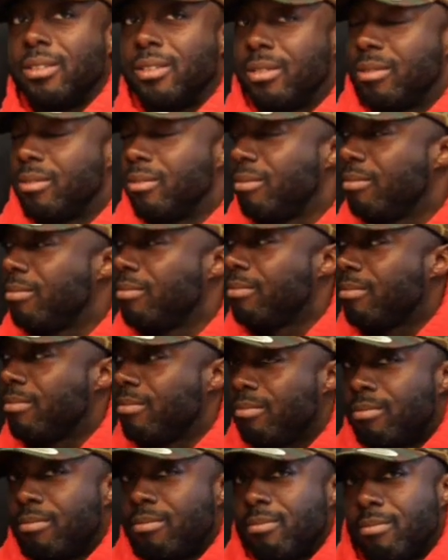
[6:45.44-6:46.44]

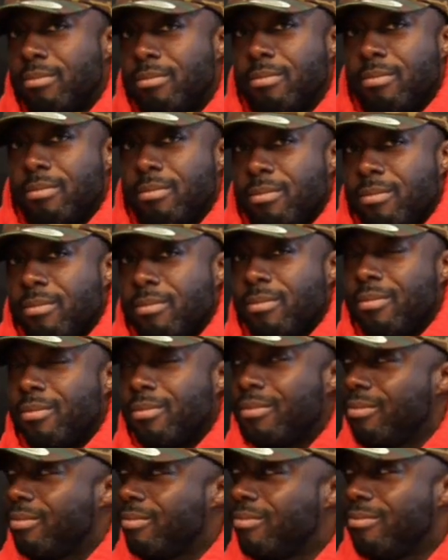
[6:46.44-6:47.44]

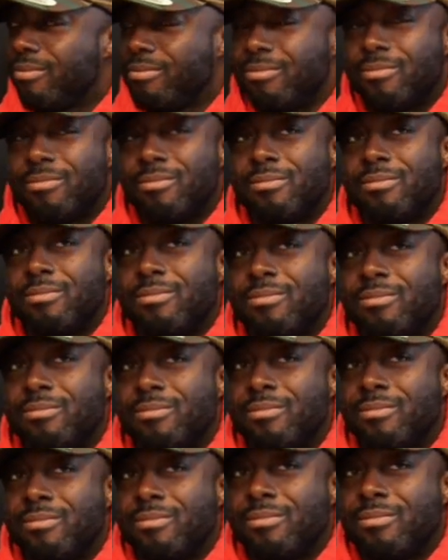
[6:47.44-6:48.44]

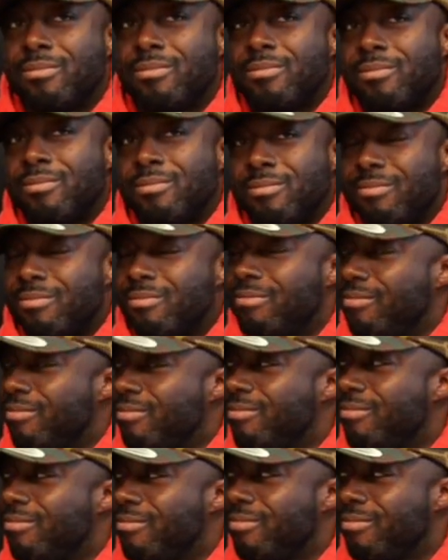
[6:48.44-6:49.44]

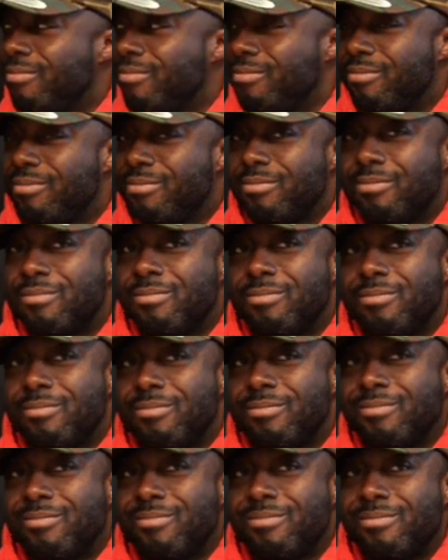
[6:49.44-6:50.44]

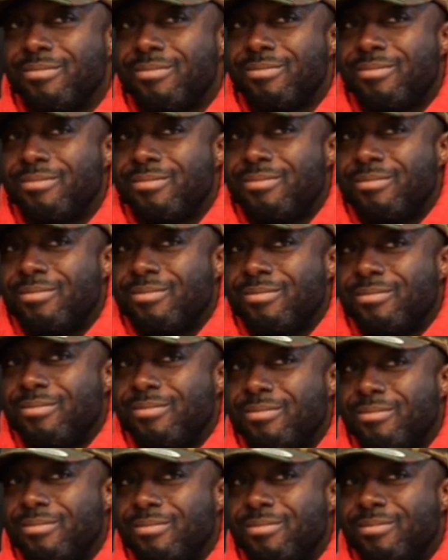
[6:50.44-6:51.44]

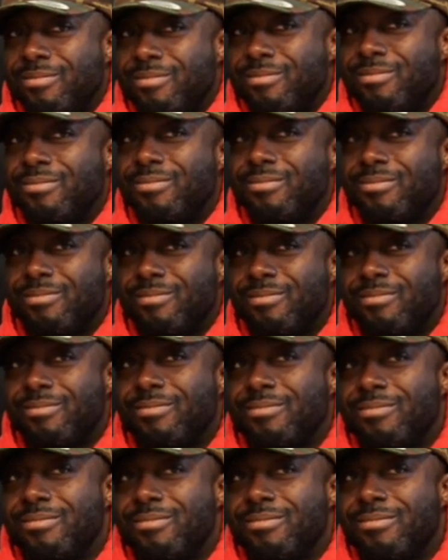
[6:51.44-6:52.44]

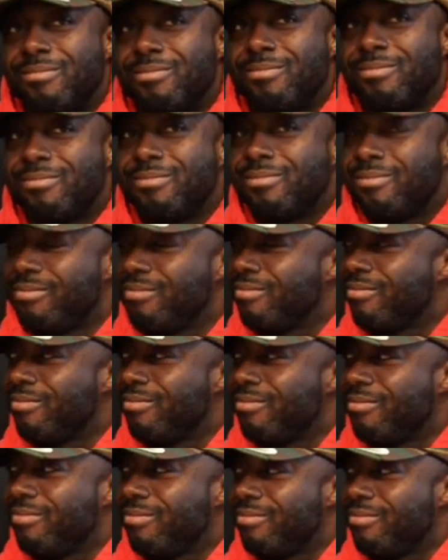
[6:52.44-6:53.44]
(silent)